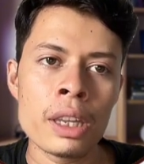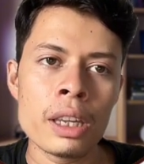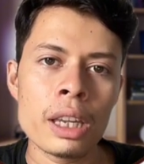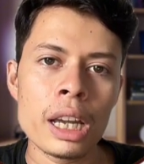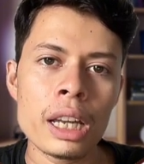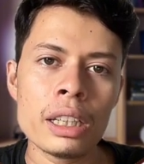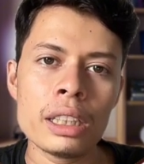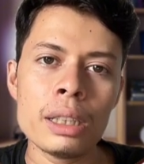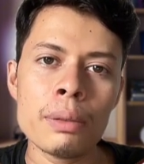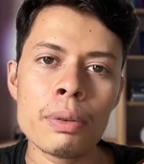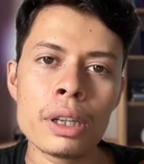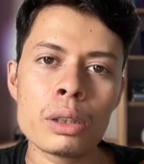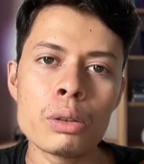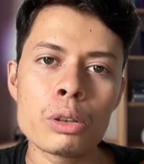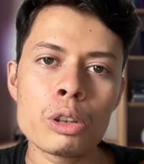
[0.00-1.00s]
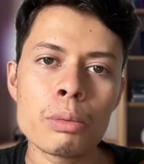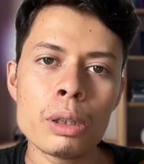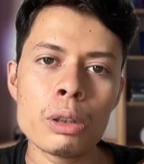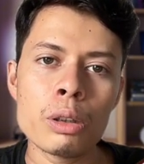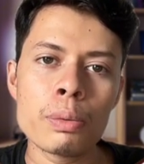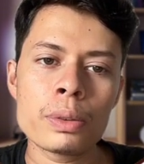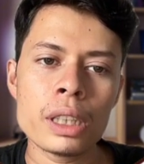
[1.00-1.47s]
and if I go to
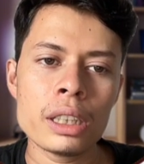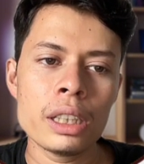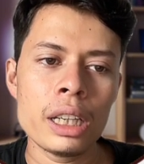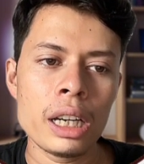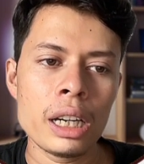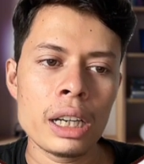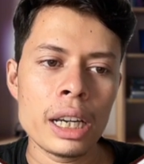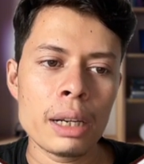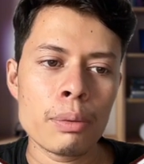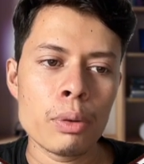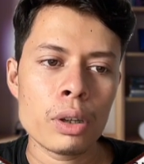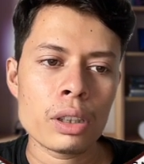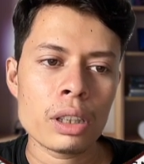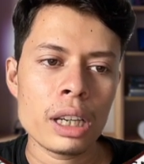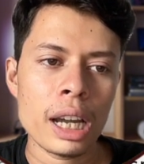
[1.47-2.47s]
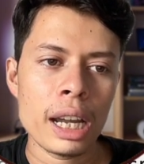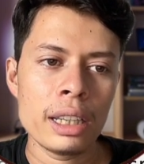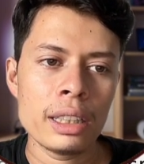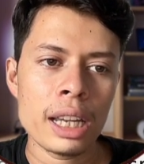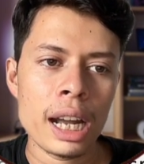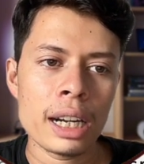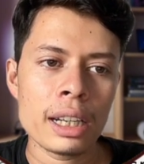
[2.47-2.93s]
my website here, and for
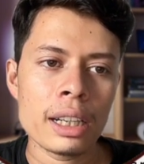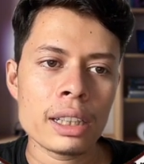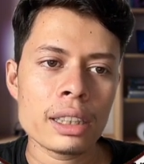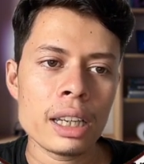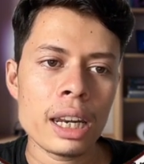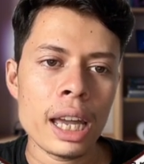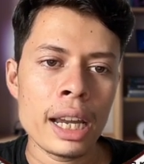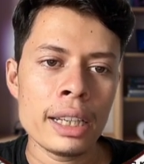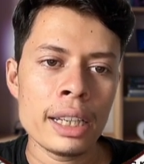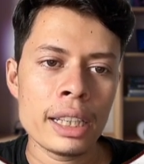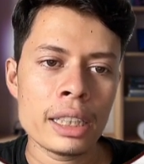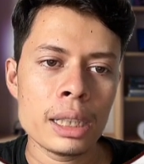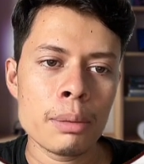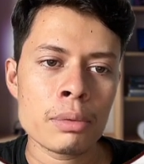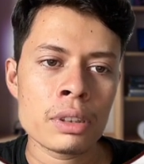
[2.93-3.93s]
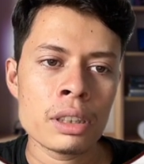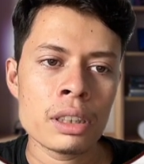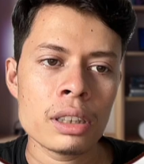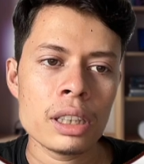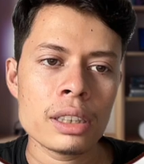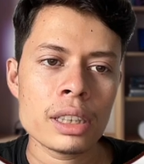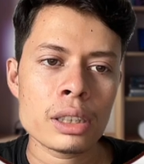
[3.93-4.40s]
in under the line items,
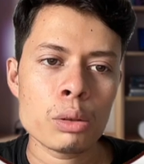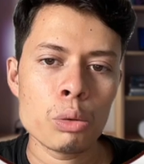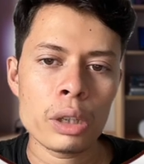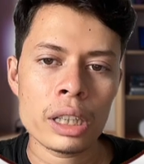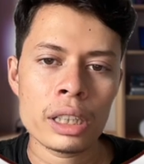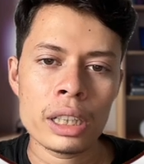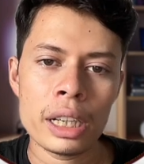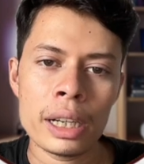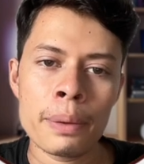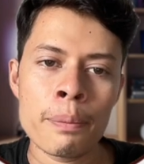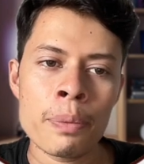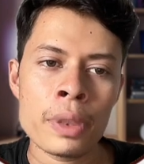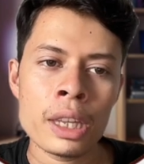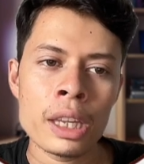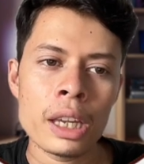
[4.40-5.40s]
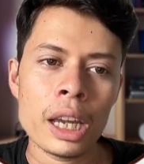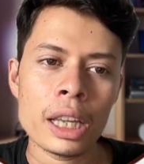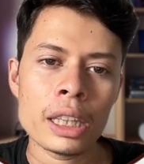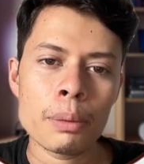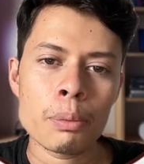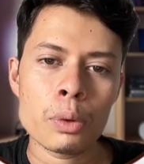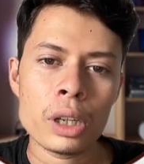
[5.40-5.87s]
then just look at here,
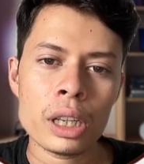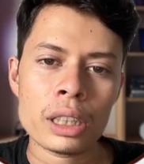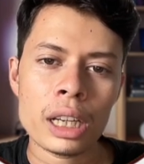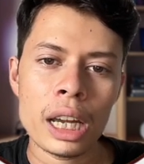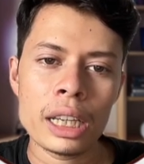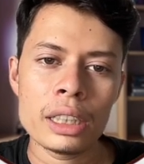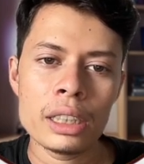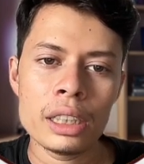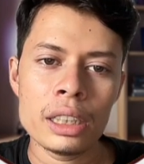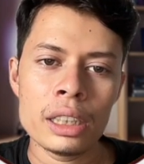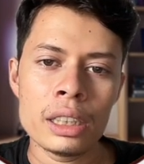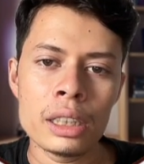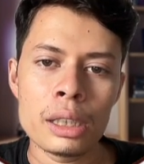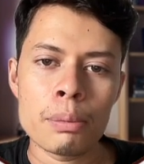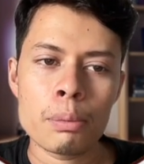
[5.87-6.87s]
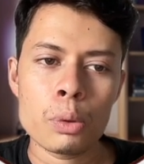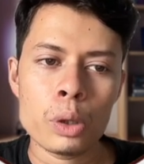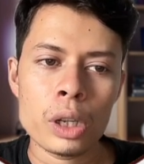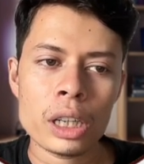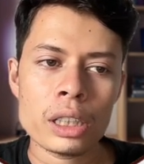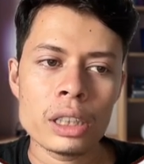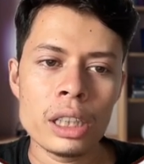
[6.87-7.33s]
and the product id,
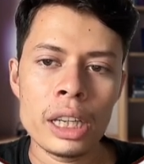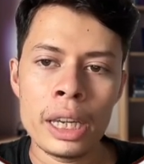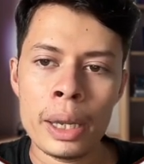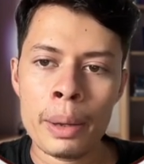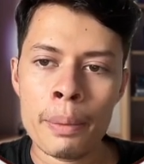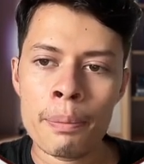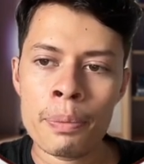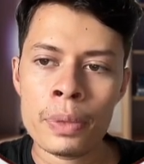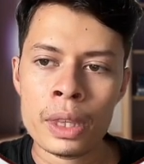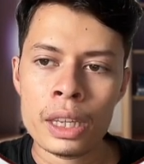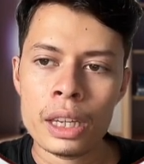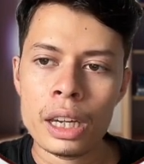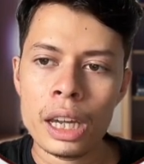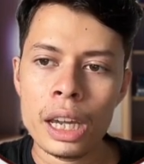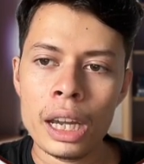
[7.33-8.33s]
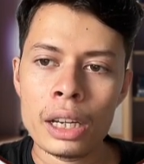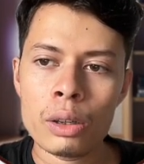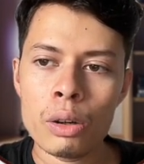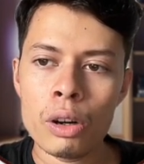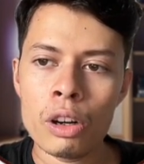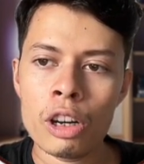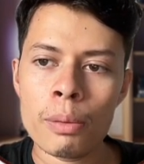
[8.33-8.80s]
product name, and
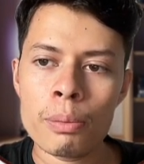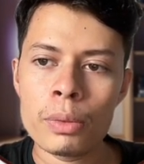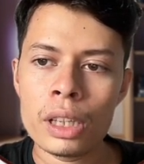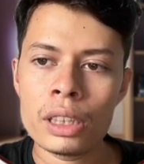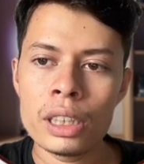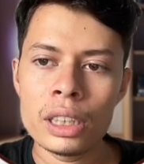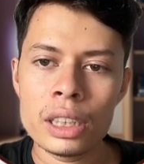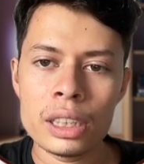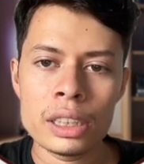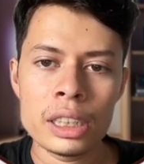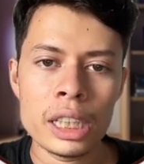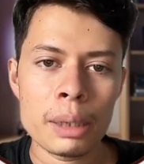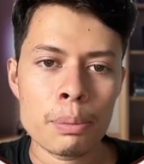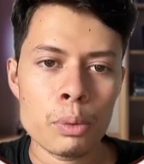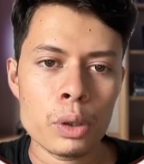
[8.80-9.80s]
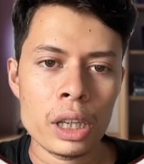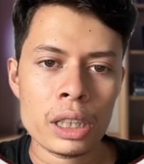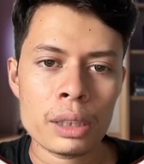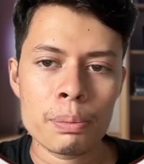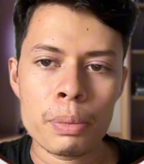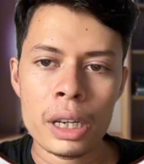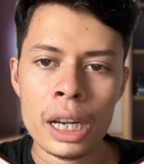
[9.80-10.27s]
all of the thing is here,
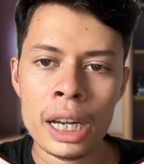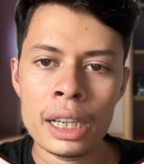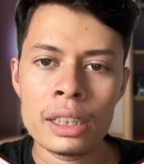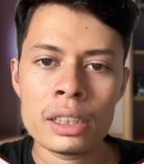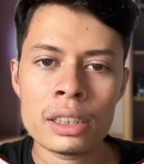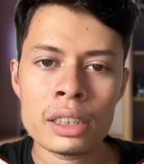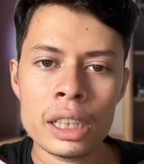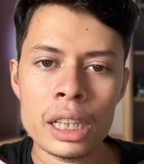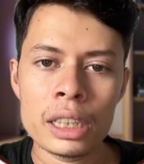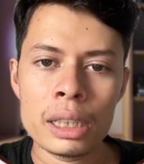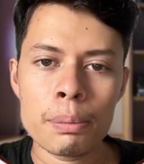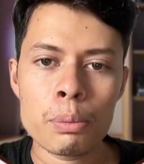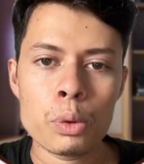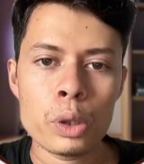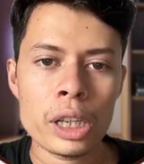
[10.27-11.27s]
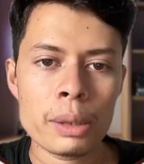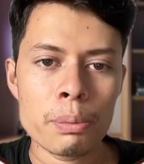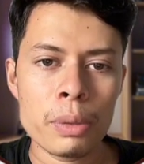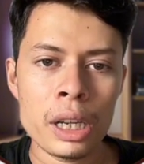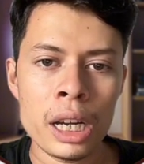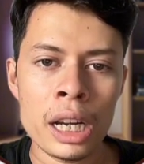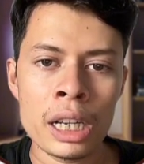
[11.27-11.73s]
product price, and the
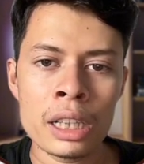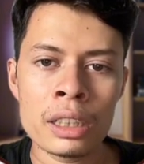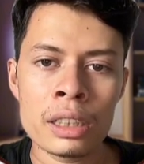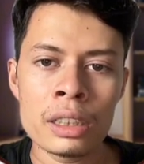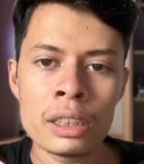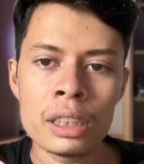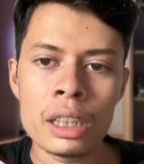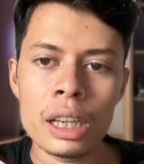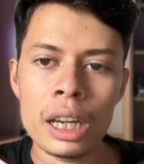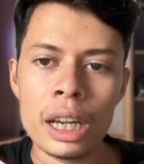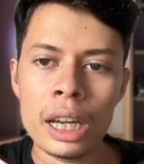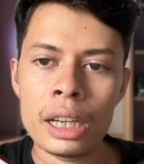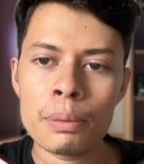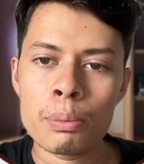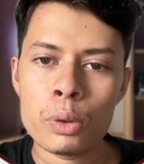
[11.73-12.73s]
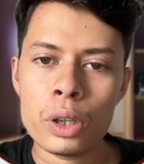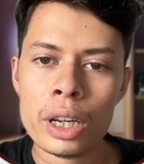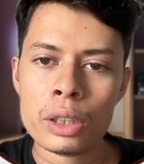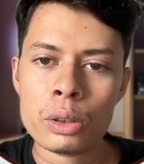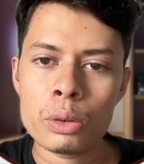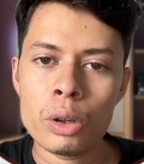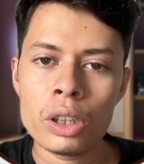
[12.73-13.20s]
product brand, and
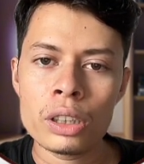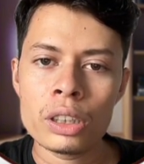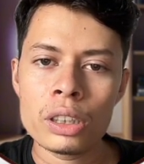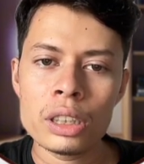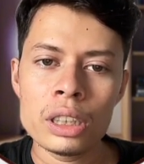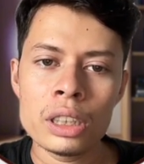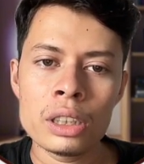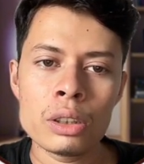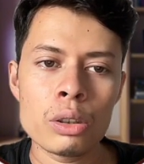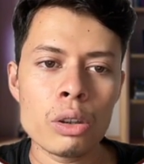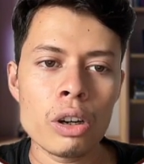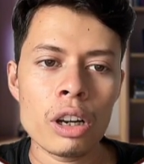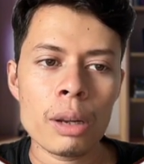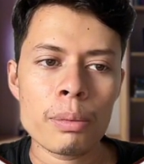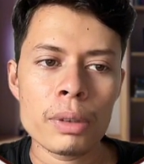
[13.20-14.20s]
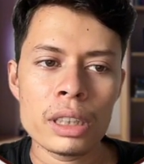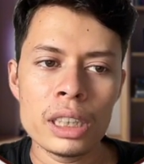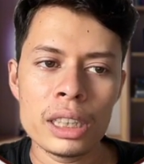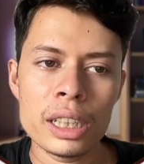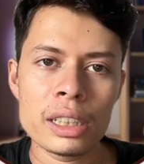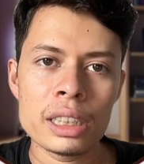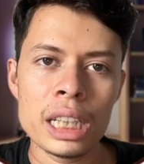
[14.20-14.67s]
product quantity. All of the
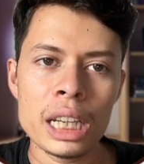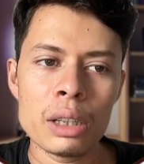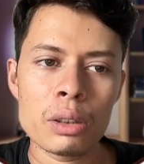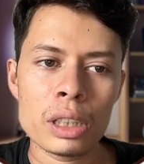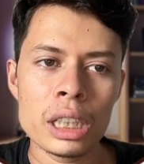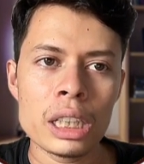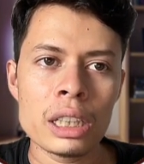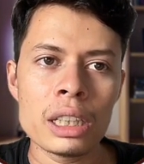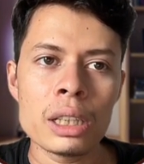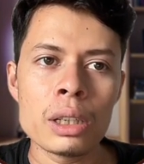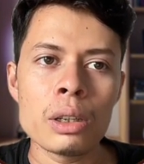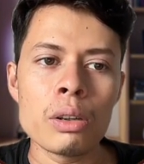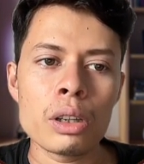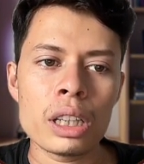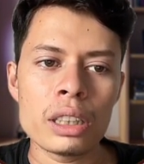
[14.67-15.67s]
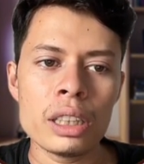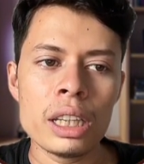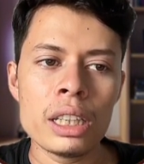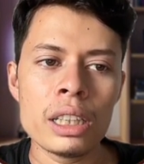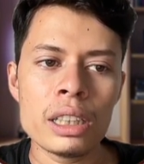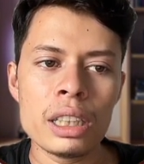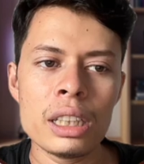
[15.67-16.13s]
thing is here. Okay,
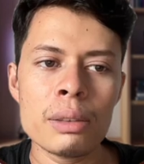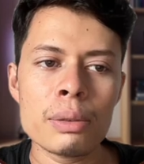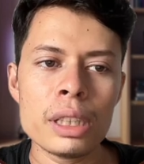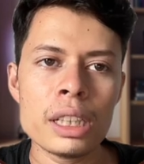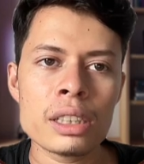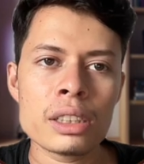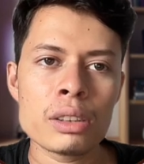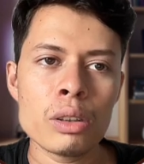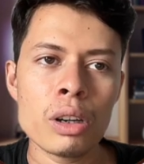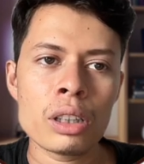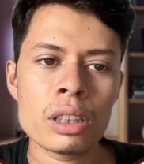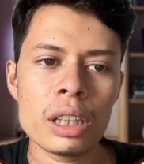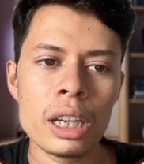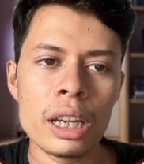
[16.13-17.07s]
then if it's not